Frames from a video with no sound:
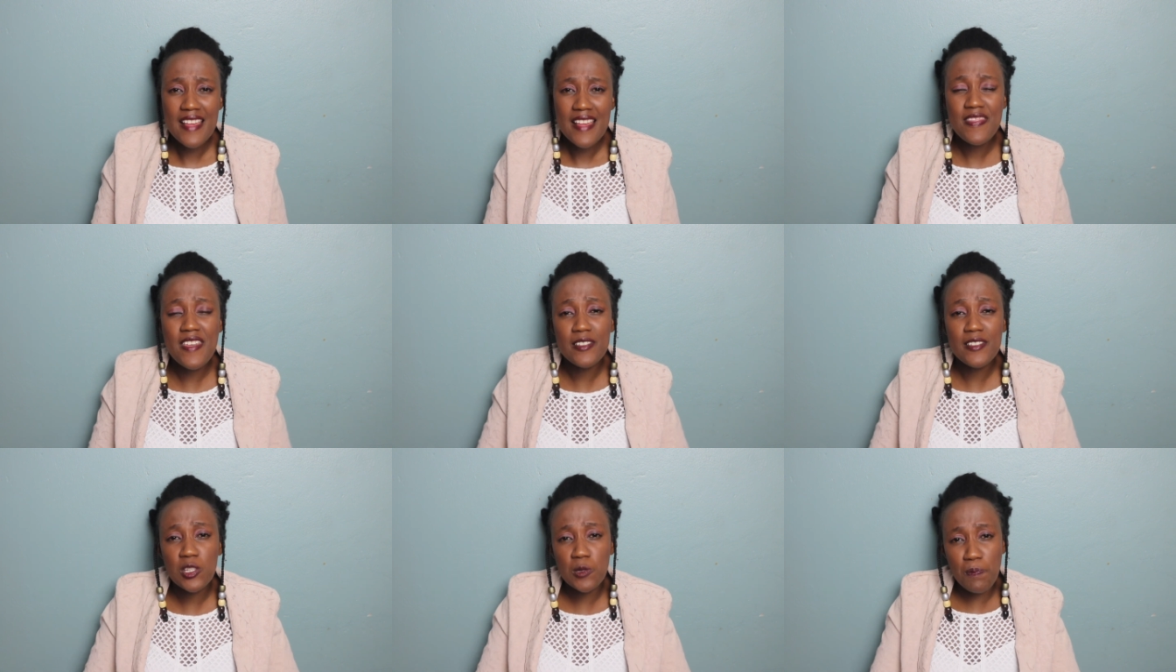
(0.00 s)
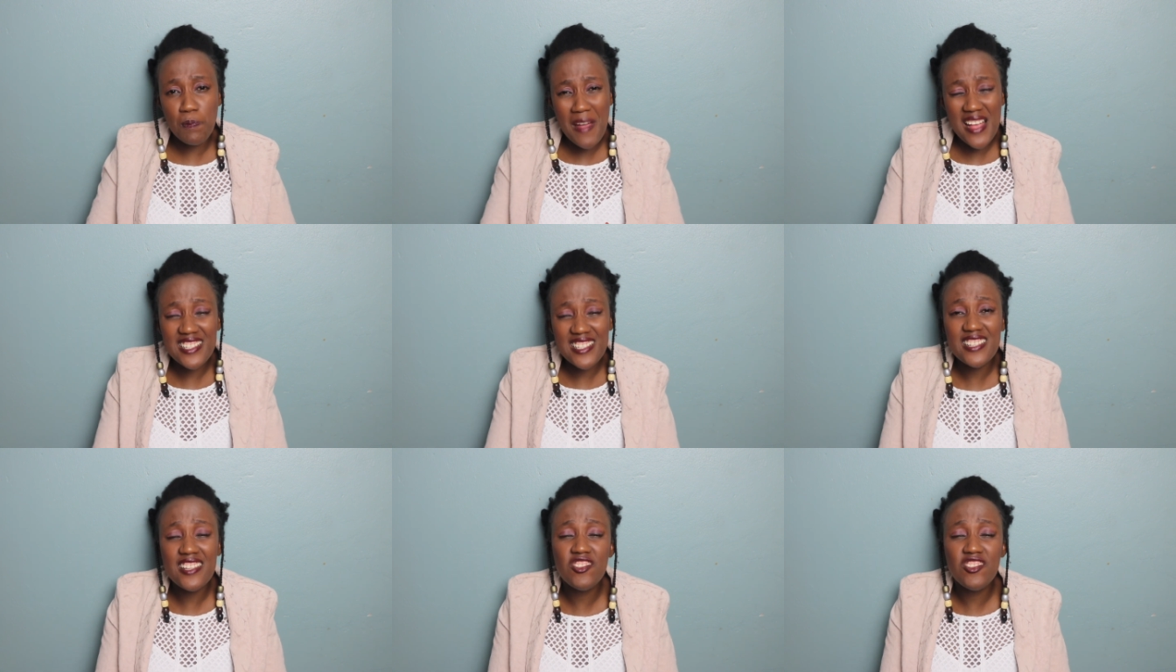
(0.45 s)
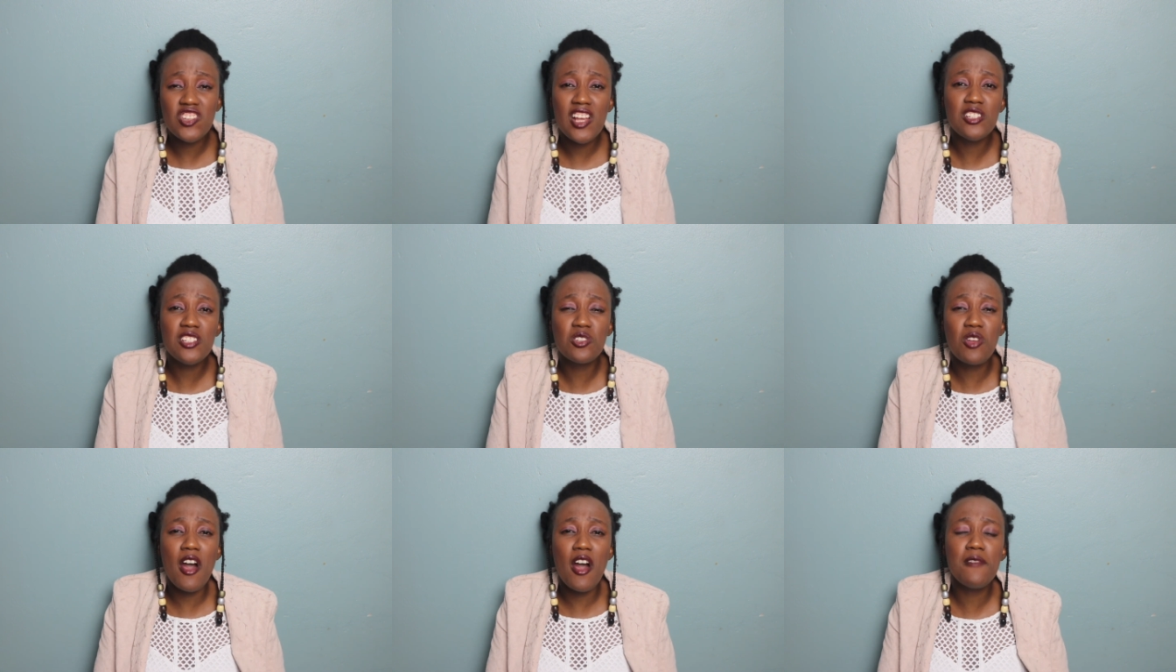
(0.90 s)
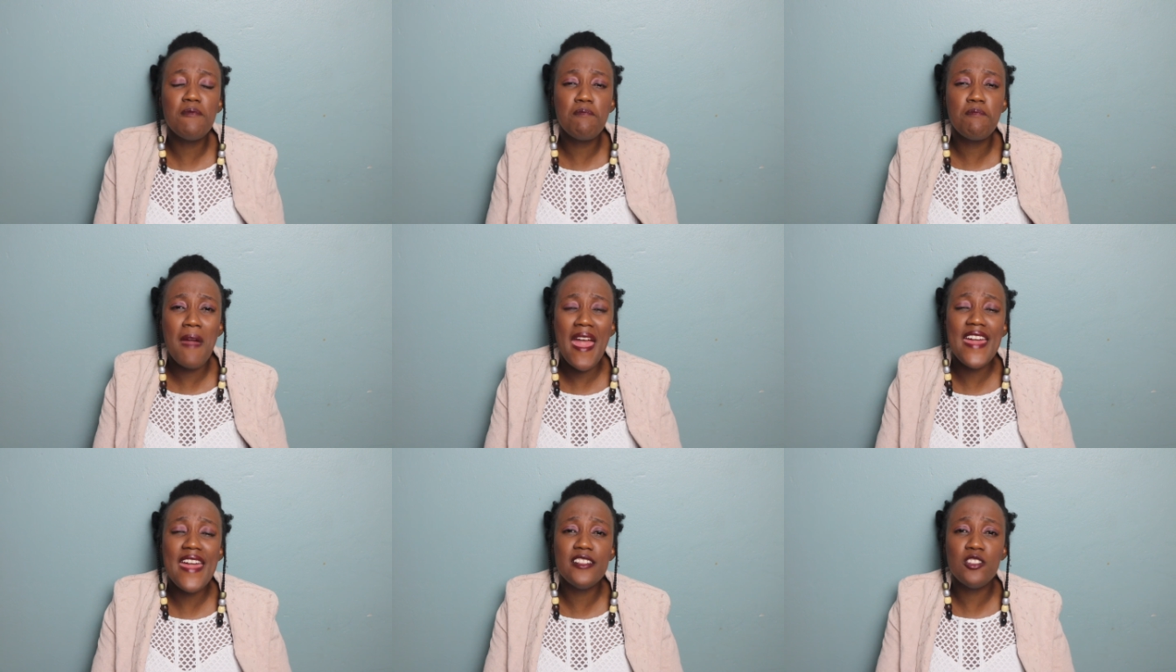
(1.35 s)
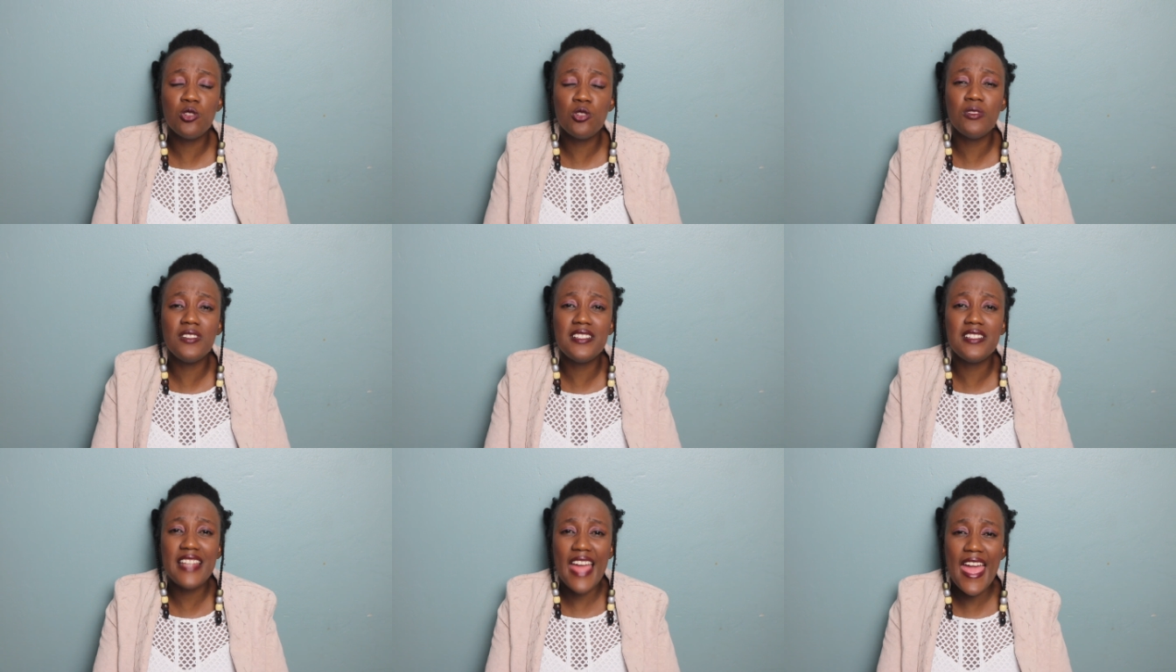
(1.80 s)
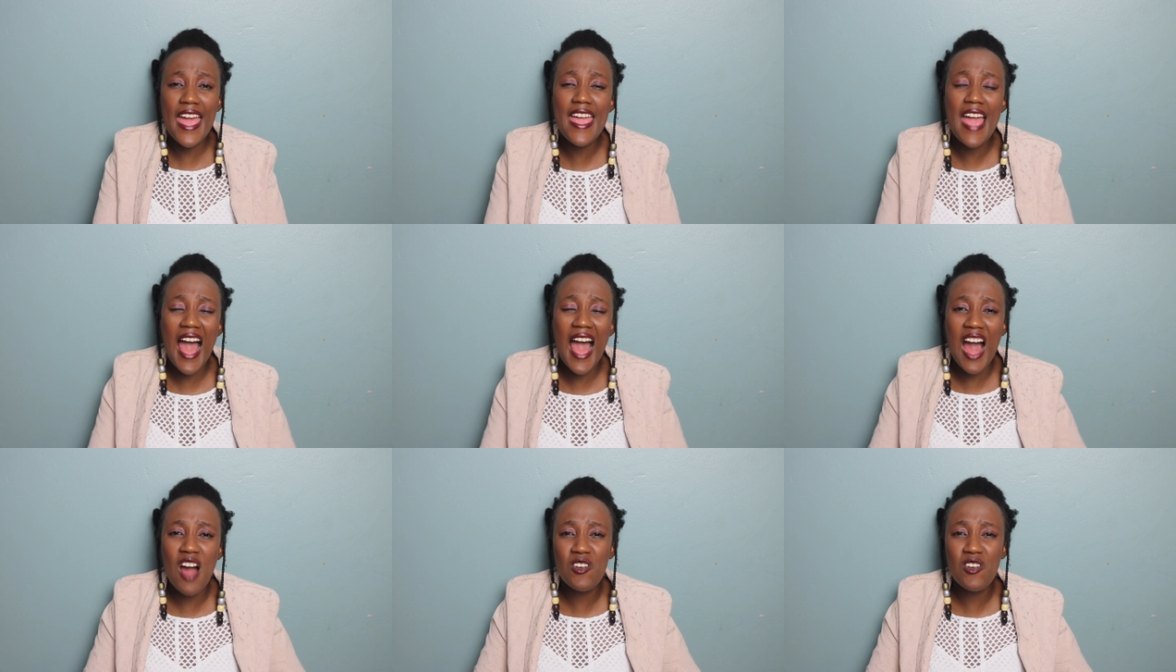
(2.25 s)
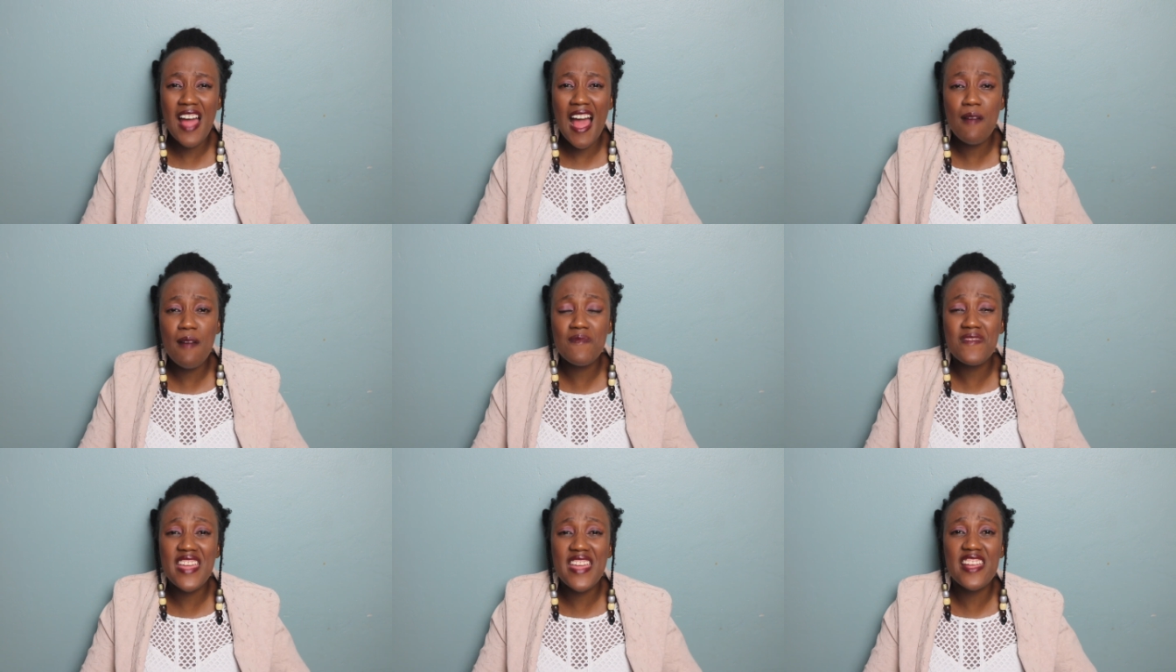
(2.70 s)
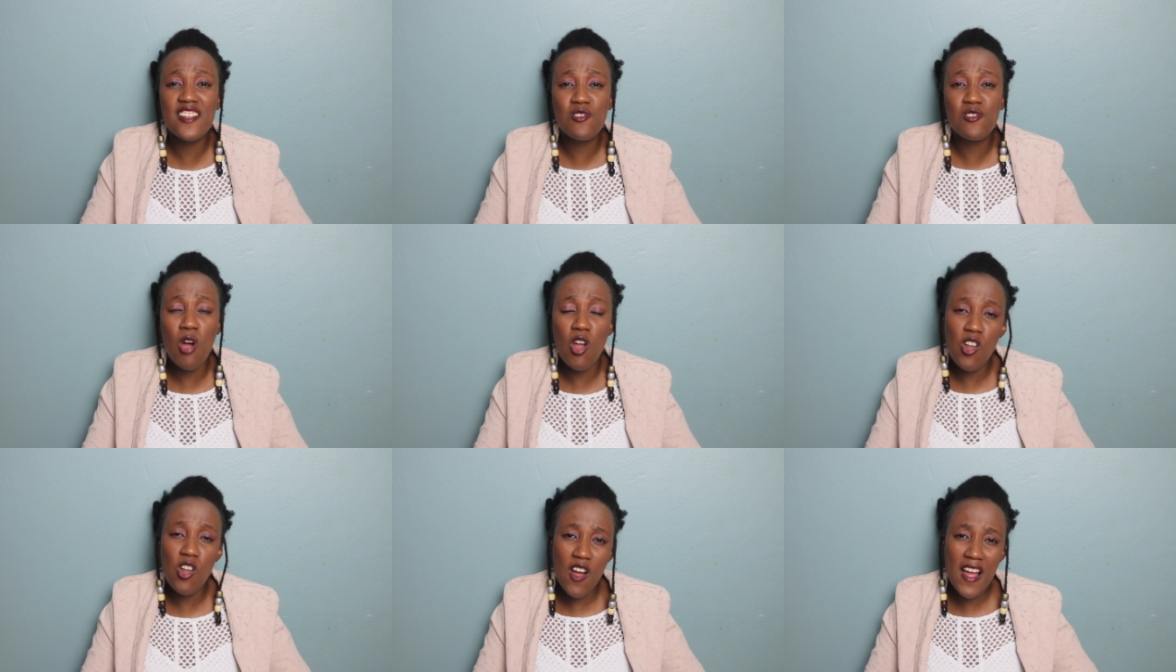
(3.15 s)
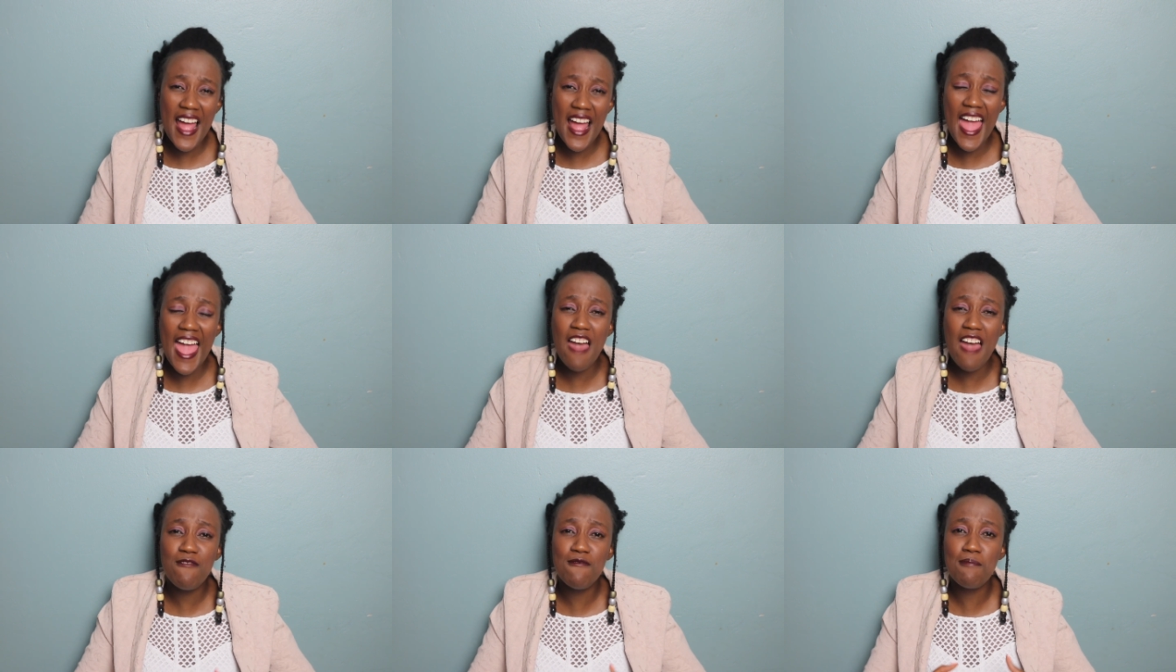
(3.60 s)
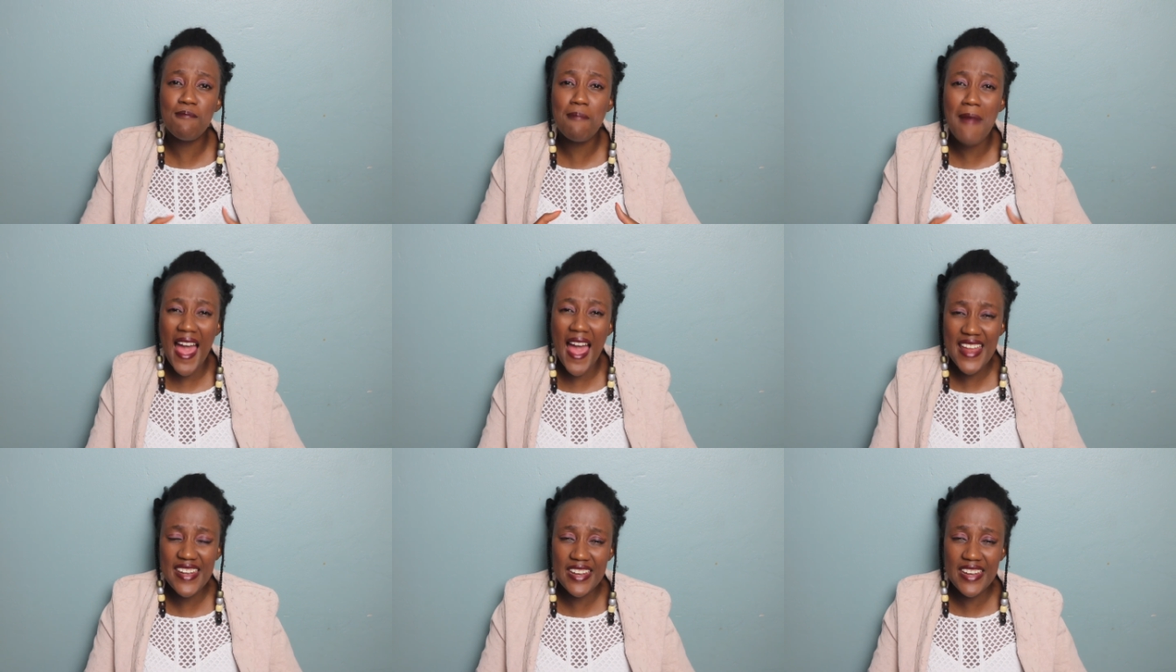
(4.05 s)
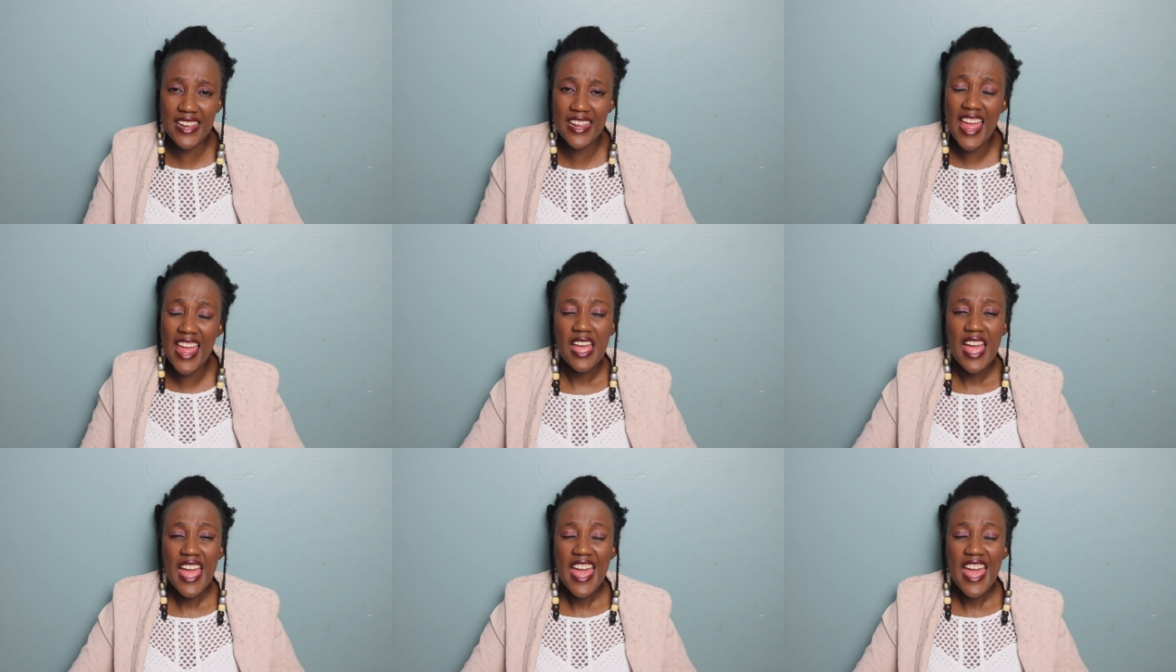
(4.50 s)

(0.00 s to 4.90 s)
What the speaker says: this person just got paid today, how come they no longer have money?